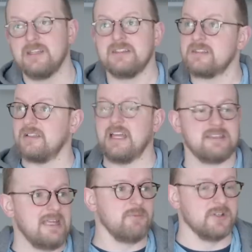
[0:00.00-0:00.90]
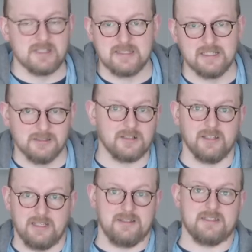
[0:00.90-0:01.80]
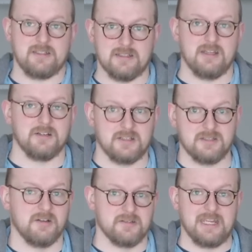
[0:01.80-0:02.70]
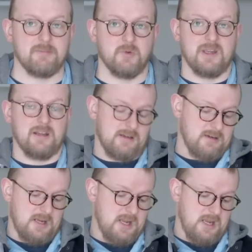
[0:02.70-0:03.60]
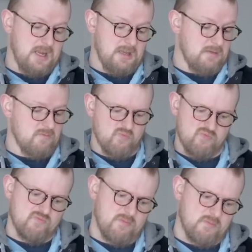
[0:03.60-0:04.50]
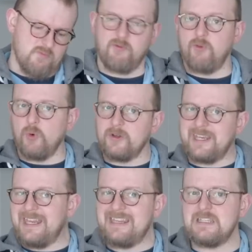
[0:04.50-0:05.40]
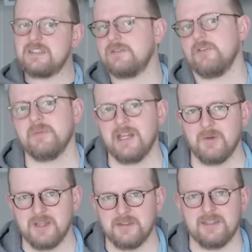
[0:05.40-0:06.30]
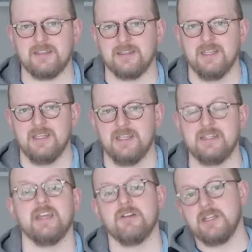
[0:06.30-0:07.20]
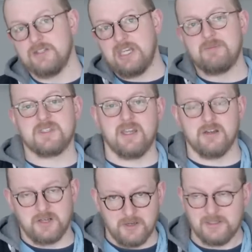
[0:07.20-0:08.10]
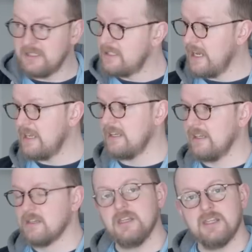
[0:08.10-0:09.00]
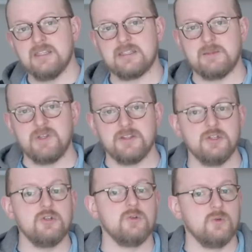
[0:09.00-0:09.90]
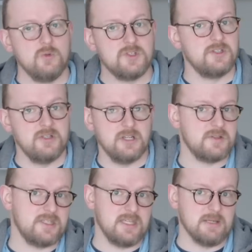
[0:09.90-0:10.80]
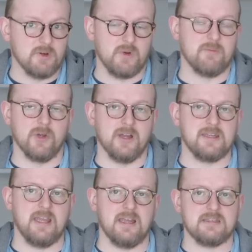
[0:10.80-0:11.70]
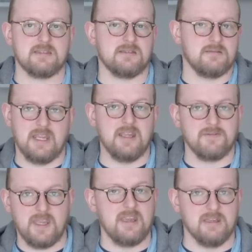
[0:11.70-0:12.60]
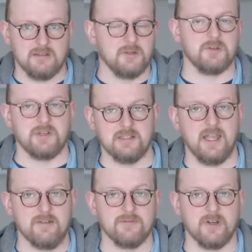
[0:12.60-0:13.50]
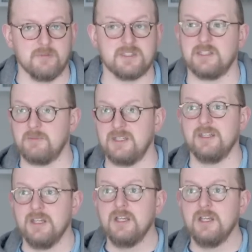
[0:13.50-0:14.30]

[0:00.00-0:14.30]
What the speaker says: this is the last time you're going to see it look like this, because they're going to start demoing in 4 days from now, I think. The area James and I are currently standing in is going to be the new Studio C, where we broadcast AFK and Loading Ready Live from. It's going to be